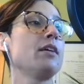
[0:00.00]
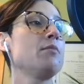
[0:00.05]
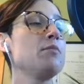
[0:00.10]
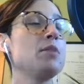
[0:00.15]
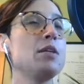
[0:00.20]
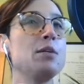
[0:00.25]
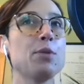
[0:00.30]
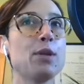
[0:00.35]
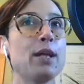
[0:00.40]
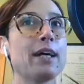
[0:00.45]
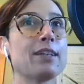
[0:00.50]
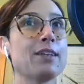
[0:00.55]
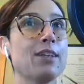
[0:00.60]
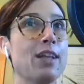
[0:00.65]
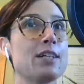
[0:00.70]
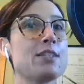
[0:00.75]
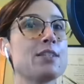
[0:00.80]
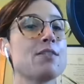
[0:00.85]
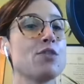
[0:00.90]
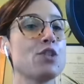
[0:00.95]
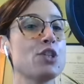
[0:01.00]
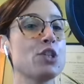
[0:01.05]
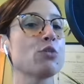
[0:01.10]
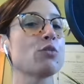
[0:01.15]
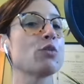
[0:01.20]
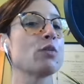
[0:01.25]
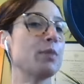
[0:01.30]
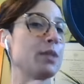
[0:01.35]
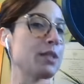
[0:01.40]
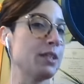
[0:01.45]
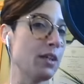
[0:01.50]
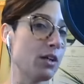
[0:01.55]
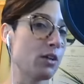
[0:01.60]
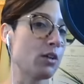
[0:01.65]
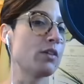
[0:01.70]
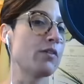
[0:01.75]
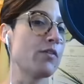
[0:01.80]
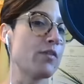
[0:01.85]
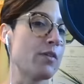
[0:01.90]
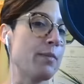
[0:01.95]
People had lots of children, but not
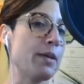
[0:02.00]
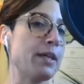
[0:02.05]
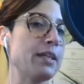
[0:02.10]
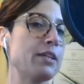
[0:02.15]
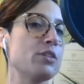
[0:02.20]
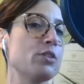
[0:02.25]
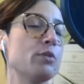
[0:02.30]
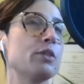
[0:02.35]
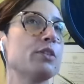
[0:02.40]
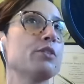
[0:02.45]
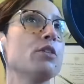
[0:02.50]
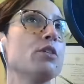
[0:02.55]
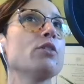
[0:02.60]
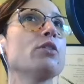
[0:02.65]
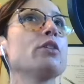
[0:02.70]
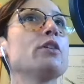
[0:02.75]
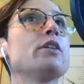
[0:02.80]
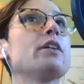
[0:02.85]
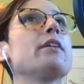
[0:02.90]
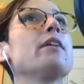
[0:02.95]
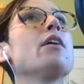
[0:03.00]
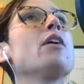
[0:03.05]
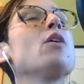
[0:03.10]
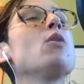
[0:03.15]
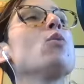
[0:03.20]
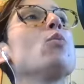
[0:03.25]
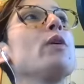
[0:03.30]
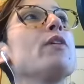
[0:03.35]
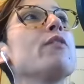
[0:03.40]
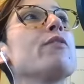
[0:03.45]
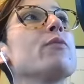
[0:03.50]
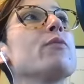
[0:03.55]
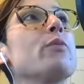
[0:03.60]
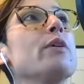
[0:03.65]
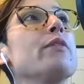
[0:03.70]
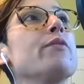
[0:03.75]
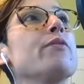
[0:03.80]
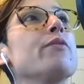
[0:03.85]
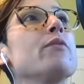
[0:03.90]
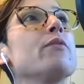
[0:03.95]
all of them made it to adulthood. And we've
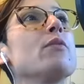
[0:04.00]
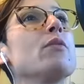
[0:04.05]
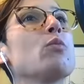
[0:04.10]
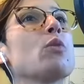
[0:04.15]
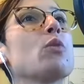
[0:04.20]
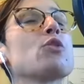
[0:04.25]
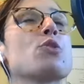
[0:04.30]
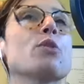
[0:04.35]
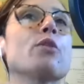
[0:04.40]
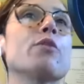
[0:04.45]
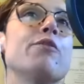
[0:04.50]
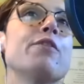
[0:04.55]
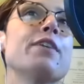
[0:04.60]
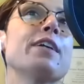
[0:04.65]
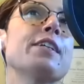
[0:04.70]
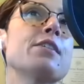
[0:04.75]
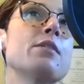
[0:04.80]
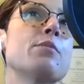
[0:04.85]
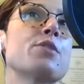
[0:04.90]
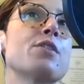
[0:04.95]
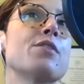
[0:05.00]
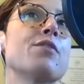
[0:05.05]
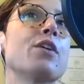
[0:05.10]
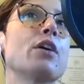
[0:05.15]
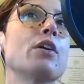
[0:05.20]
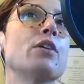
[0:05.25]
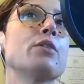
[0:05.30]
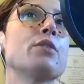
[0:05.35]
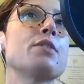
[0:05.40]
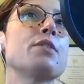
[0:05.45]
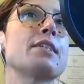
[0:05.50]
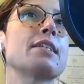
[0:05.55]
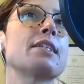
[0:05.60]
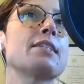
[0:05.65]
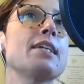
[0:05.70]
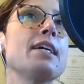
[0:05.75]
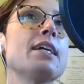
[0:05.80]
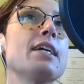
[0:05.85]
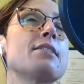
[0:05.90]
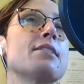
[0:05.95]
we've we're sort of victims of our own
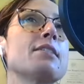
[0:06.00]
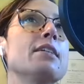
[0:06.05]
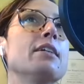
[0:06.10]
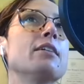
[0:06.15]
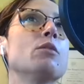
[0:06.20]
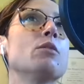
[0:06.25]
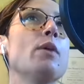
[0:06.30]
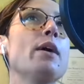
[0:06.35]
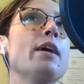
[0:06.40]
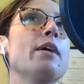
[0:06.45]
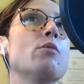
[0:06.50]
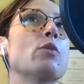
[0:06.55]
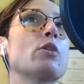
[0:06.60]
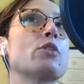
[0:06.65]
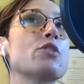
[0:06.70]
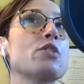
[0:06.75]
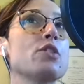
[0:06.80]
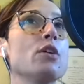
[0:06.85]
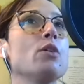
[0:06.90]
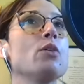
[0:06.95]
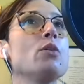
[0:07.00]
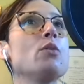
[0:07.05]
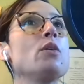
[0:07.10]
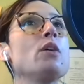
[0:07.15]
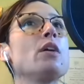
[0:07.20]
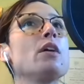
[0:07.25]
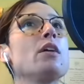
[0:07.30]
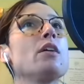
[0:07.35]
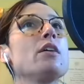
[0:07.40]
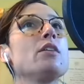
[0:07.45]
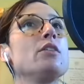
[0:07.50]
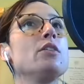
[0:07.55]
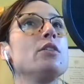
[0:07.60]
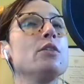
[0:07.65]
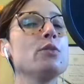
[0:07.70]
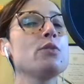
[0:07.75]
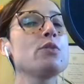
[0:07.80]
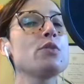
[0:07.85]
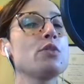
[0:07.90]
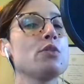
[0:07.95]
success in a way. We're so
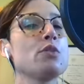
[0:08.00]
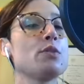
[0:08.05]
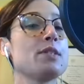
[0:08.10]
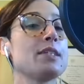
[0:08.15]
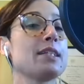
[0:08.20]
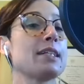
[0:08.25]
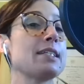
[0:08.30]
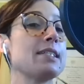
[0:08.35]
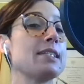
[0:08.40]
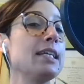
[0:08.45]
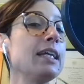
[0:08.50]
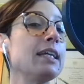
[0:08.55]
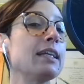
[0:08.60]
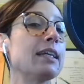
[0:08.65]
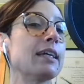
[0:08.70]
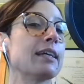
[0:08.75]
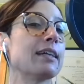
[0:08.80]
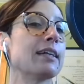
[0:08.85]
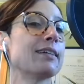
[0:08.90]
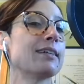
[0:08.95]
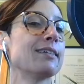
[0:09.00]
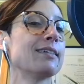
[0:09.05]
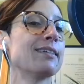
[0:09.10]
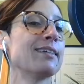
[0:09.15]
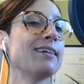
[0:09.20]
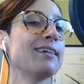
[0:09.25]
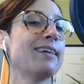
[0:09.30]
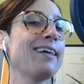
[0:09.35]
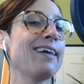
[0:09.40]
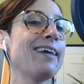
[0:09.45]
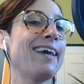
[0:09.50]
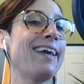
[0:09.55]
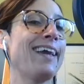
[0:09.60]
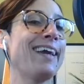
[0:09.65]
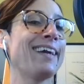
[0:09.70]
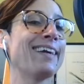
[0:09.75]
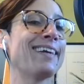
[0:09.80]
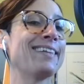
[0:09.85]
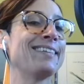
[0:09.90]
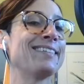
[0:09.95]
used to succeeding
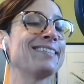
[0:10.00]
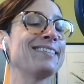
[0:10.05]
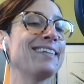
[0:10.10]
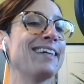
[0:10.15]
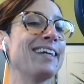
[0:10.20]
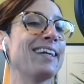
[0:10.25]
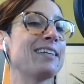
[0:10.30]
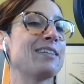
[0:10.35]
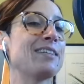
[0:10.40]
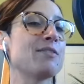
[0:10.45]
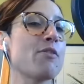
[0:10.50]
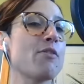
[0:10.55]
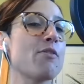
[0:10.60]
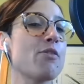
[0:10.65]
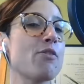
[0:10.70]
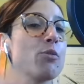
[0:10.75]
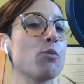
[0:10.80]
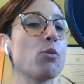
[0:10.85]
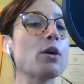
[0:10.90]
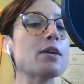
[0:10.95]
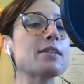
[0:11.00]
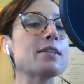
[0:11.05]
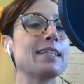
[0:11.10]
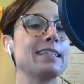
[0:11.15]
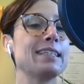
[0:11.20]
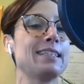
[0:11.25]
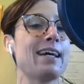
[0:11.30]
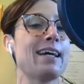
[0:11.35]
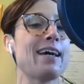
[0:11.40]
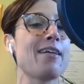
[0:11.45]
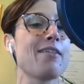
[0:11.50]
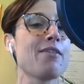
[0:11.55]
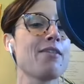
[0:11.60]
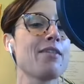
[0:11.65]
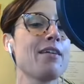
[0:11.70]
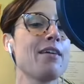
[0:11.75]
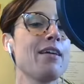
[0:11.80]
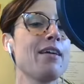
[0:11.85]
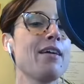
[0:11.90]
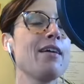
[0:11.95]
and and thwarting death
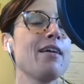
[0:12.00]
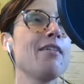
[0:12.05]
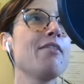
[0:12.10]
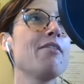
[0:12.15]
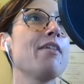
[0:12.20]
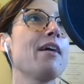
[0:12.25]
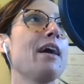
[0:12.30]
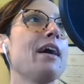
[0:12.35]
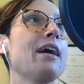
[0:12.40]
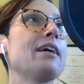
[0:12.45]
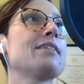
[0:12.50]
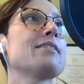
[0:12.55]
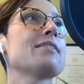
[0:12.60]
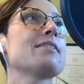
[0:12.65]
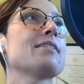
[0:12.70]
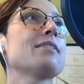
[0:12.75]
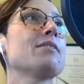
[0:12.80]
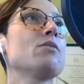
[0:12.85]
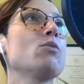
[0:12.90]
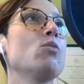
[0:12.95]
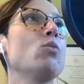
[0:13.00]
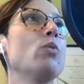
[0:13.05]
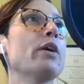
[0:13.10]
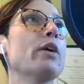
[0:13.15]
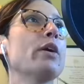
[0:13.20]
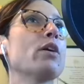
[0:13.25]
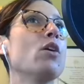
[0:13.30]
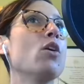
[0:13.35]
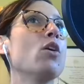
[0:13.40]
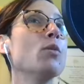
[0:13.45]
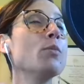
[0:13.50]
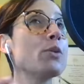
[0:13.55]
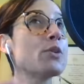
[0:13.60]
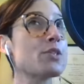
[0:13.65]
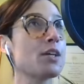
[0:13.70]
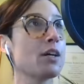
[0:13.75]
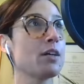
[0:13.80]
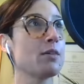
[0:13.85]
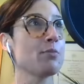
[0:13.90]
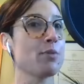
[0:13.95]
that we're
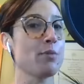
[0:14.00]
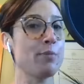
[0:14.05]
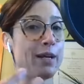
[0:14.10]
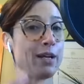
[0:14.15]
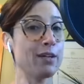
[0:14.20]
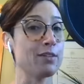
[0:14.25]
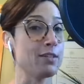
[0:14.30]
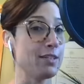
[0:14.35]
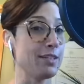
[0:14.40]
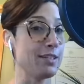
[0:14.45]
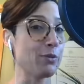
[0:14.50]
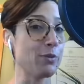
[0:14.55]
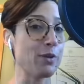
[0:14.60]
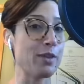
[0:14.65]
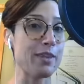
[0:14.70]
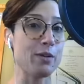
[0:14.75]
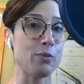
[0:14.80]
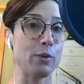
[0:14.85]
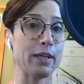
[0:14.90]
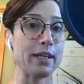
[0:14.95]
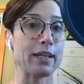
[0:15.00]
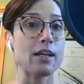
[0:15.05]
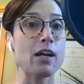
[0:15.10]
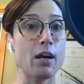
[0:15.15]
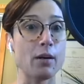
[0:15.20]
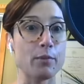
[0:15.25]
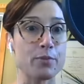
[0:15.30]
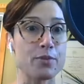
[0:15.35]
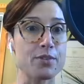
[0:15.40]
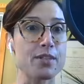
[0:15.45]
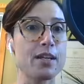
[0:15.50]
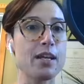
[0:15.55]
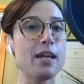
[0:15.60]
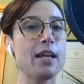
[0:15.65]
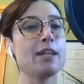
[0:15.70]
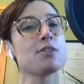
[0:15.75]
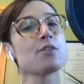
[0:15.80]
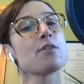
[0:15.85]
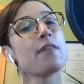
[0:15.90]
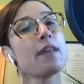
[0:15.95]
almost unprepared to deal with it when it comes
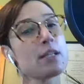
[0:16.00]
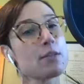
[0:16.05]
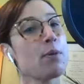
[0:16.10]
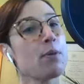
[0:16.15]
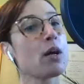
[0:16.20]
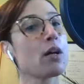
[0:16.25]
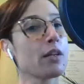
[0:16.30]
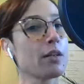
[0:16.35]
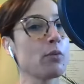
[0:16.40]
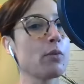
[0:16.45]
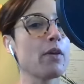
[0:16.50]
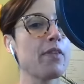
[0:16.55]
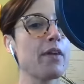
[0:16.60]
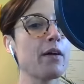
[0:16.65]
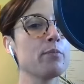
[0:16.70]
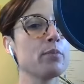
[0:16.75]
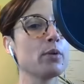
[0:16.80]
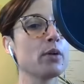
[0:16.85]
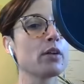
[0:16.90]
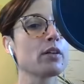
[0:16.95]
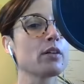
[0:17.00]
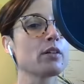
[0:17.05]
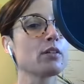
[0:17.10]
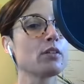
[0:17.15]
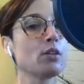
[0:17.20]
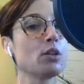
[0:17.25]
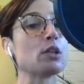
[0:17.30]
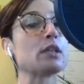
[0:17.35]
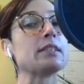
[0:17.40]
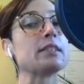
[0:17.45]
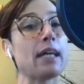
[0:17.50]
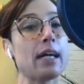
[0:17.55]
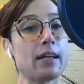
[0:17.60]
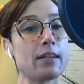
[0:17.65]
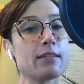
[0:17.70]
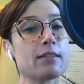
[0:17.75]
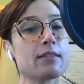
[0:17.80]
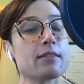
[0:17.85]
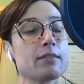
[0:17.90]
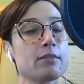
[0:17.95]
and so that's partly what that book looked
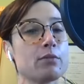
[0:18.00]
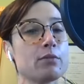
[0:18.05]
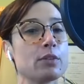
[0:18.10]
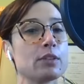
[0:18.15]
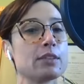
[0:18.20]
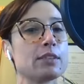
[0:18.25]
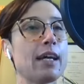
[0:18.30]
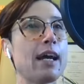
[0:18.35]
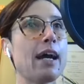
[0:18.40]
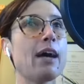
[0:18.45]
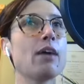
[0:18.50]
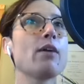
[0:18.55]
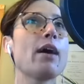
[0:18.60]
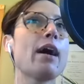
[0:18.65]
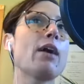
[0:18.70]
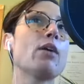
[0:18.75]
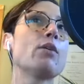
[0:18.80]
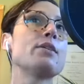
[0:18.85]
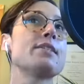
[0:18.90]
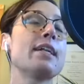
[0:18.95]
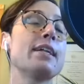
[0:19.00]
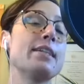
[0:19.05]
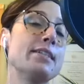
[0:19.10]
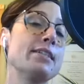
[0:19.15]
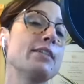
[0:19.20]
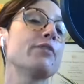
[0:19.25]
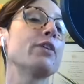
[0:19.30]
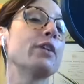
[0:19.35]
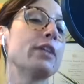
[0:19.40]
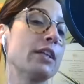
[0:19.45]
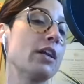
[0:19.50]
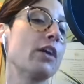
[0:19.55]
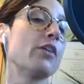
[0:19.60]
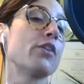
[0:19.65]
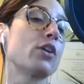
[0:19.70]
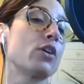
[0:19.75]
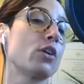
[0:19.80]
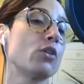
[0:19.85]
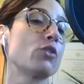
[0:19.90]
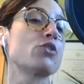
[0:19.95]
at was how, how is that different in
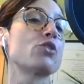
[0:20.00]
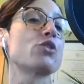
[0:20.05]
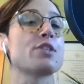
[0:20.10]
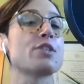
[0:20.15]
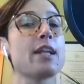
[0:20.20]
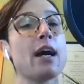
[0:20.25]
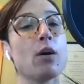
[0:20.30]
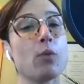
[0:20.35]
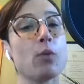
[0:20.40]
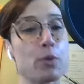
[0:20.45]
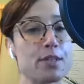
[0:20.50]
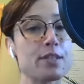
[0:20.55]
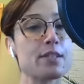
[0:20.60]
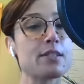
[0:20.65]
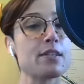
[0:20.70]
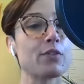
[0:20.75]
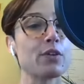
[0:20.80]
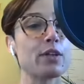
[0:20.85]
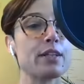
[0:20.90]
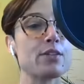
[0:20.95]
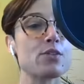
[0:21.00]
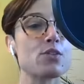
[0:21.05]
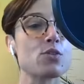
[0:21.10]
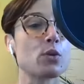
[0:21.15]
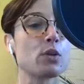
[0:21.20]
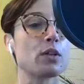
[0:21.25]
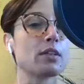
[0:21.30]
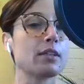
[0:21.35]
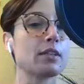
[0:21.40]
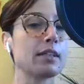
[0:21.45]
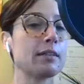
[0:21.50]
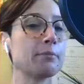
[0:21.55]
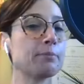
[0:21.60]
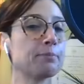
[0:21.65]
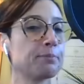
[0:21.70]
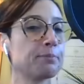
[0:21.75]
other cultures and how was it different historically